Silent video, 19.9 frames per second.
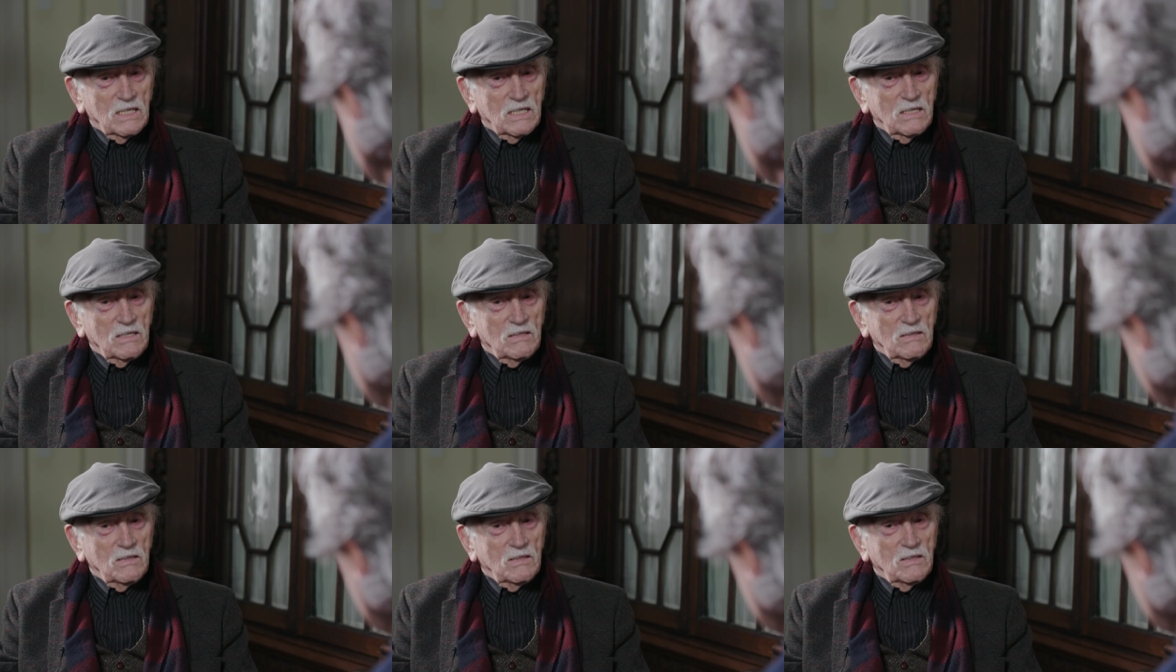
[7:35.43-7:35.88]

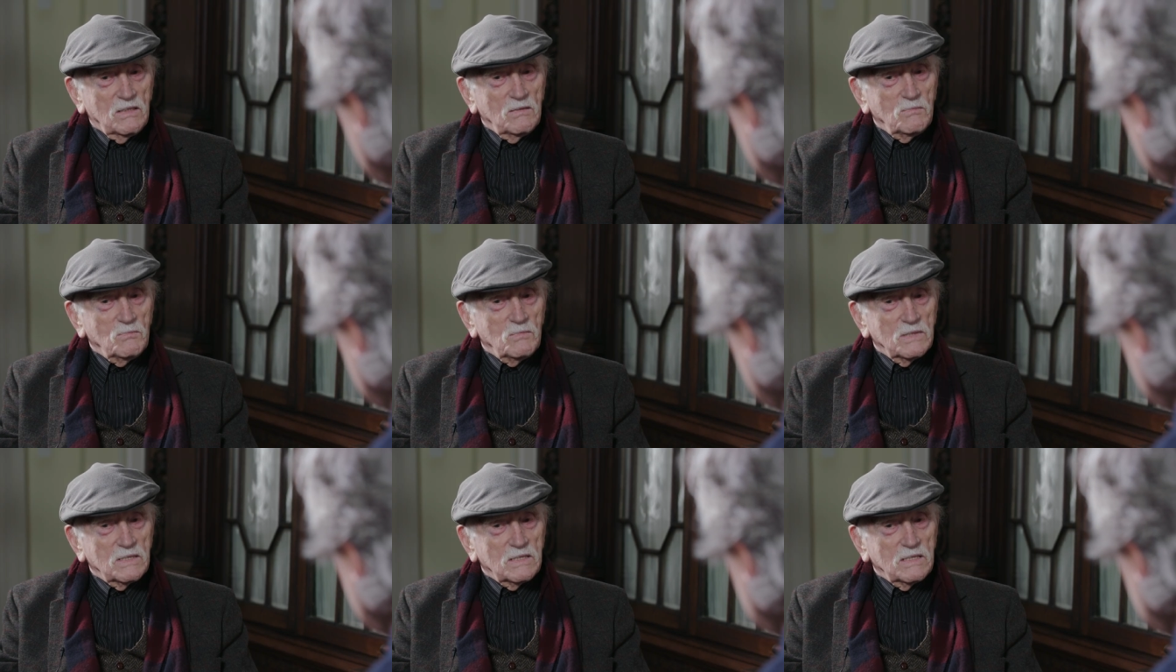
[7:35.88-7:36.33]
Uh,
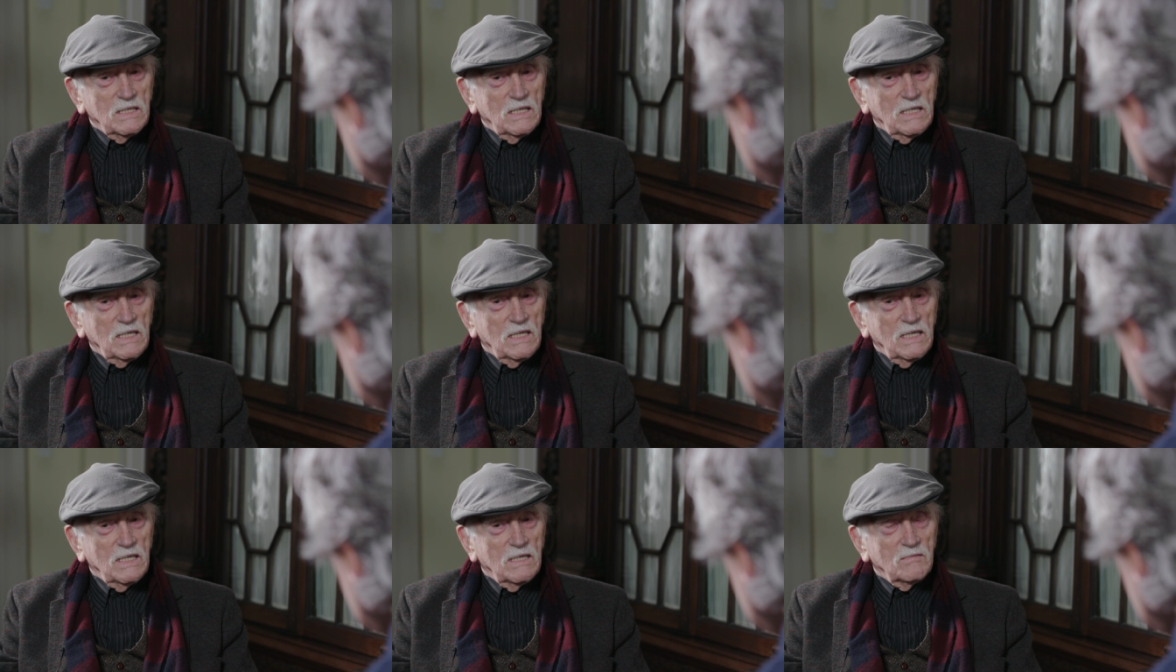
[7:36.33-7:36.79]
um, but
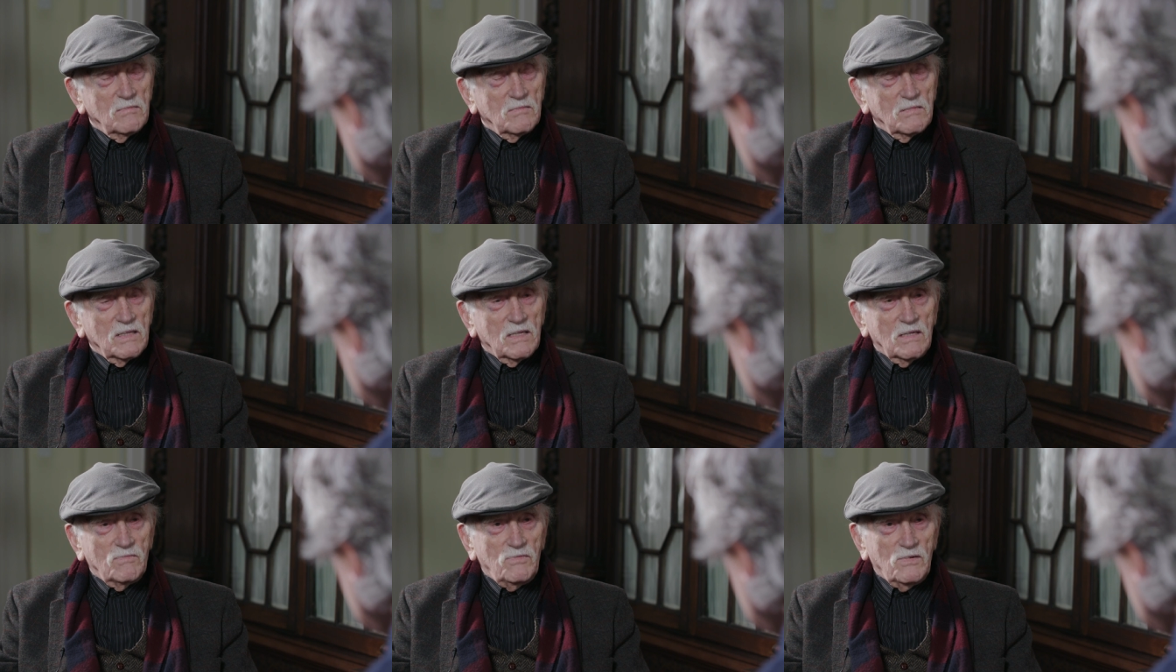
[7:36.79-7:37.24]
he
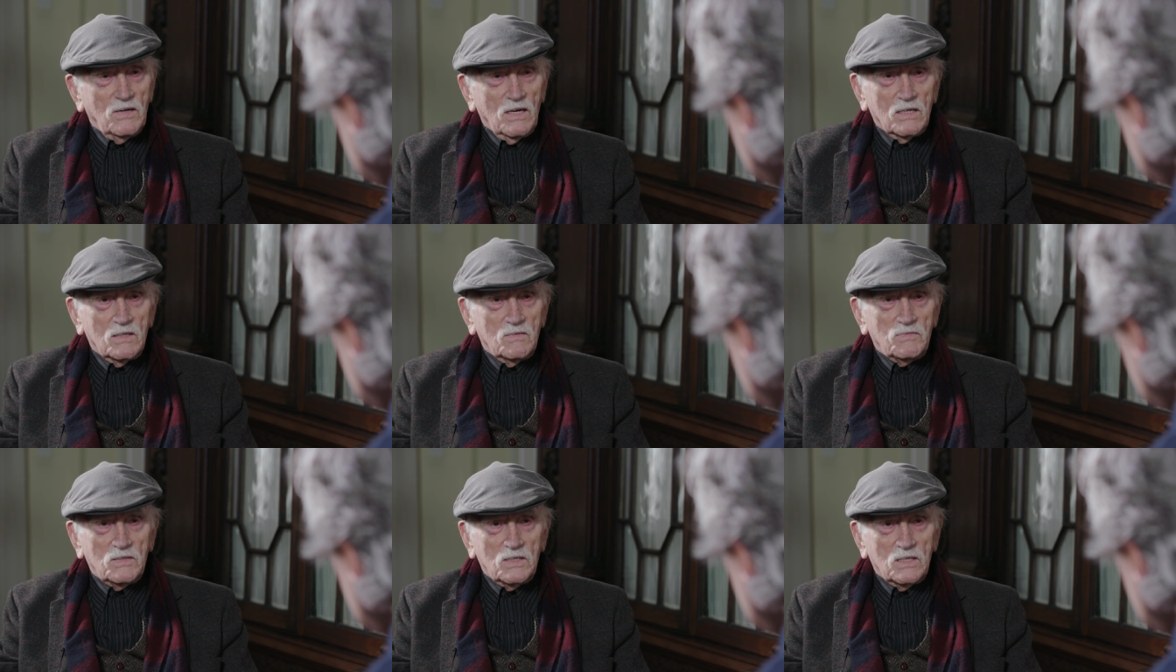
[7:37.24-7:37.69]

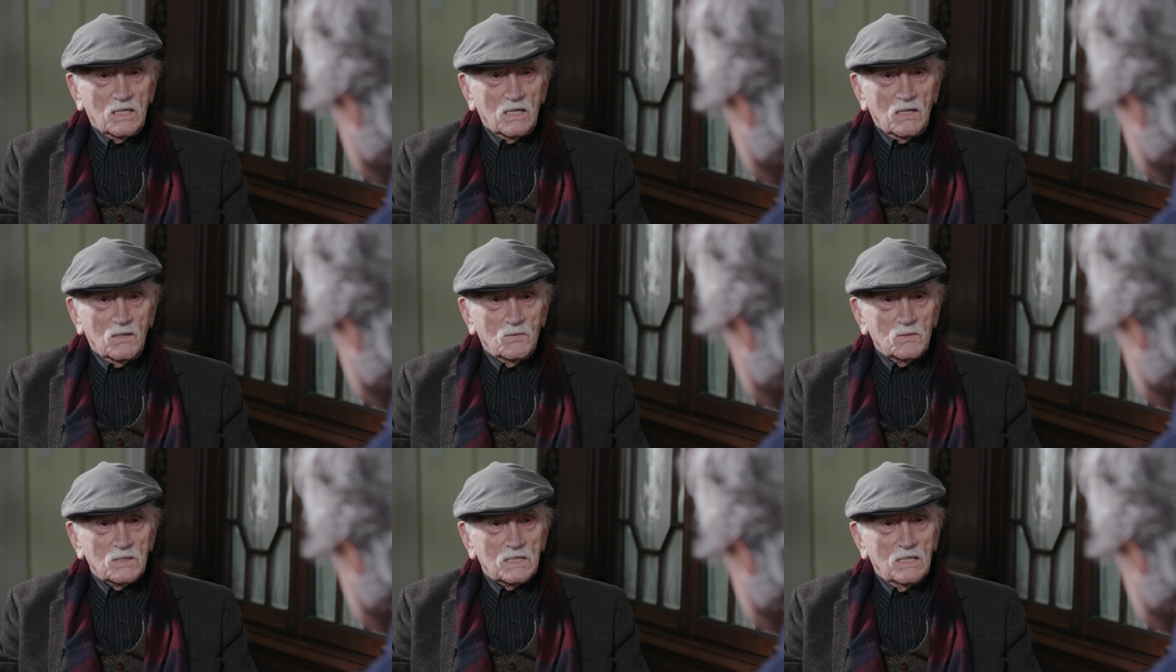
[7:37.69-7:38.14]
followed very
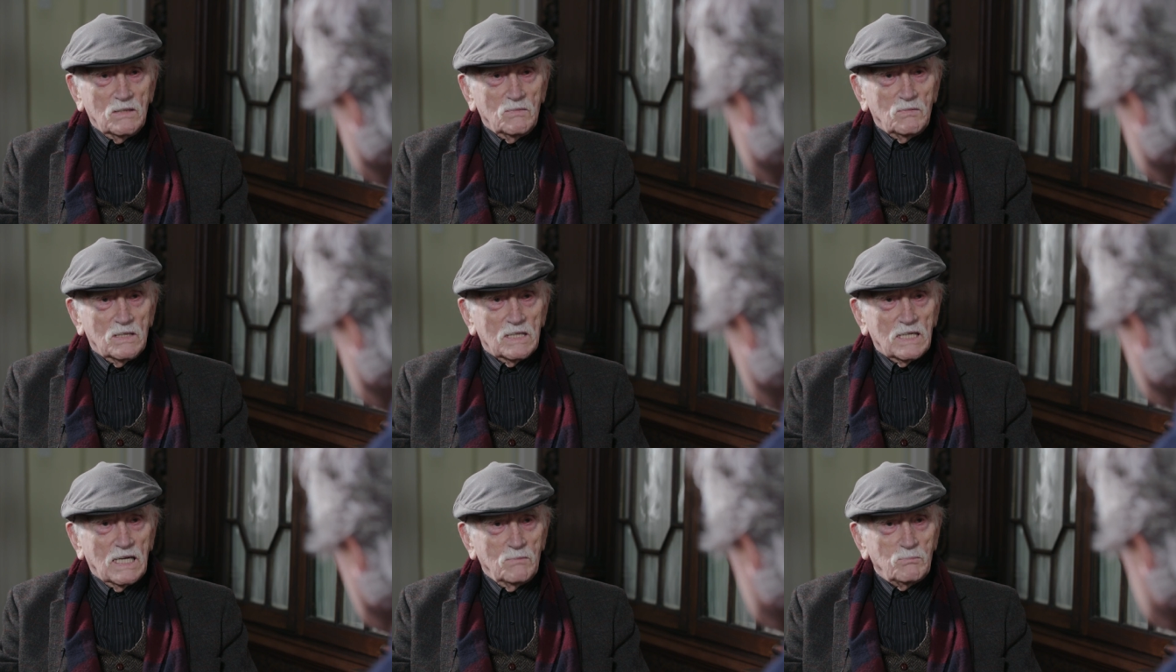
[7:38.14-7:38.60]
closely
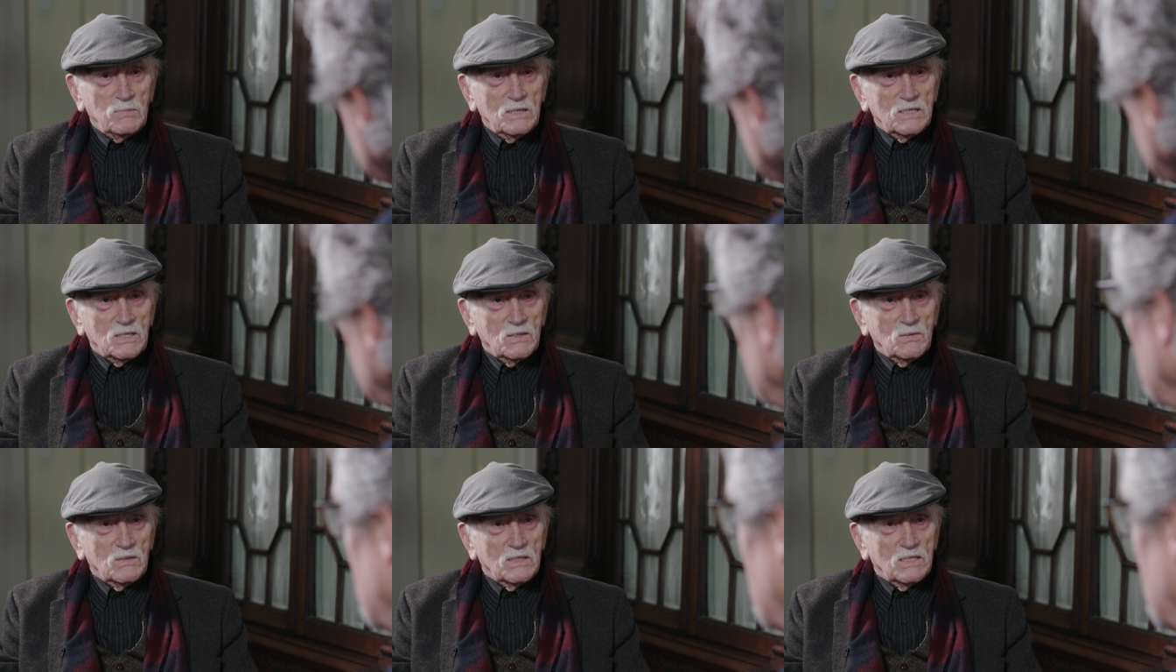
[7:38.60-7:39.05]
what oh,
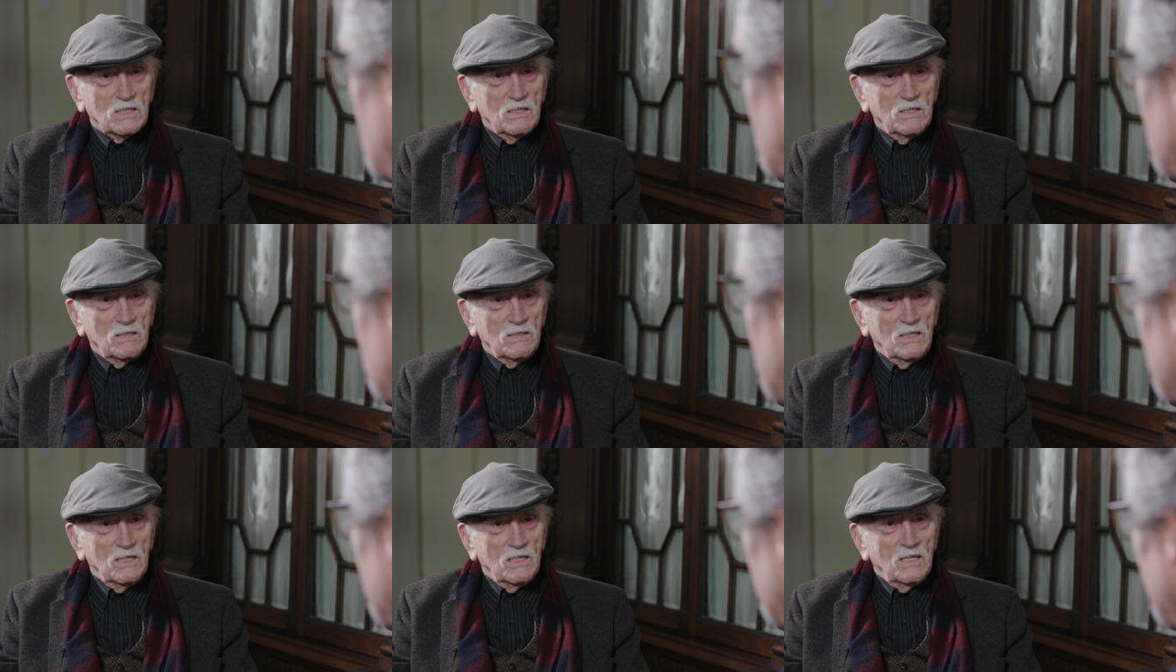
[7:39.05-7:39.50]
happened to did it. Did
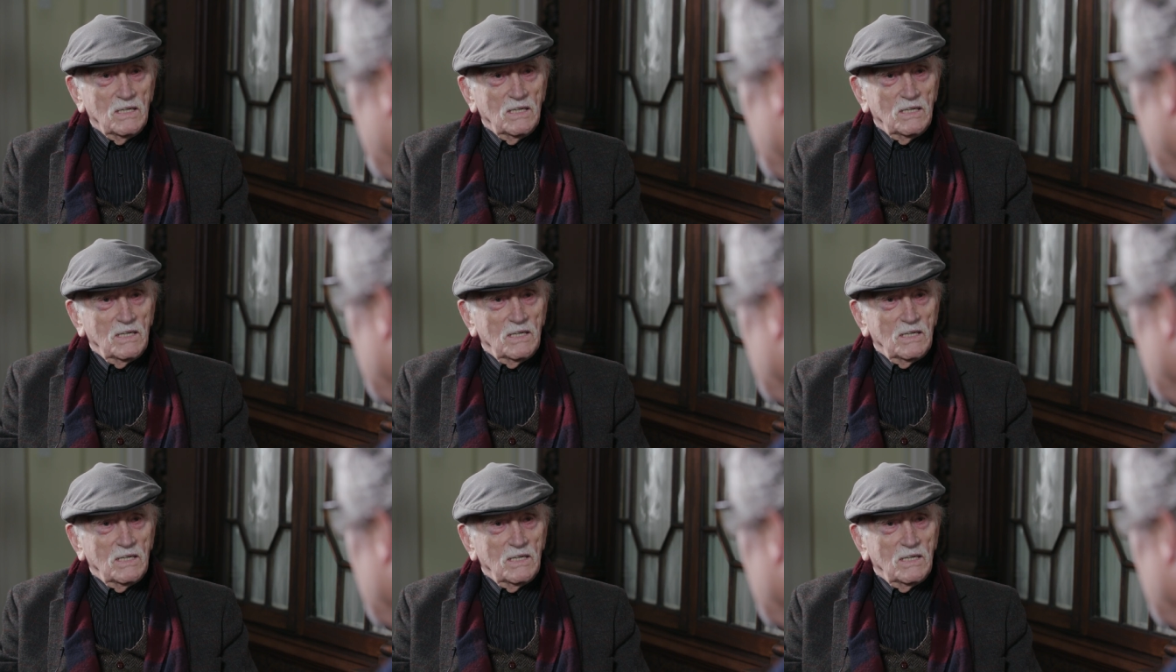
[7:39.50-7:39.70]
he?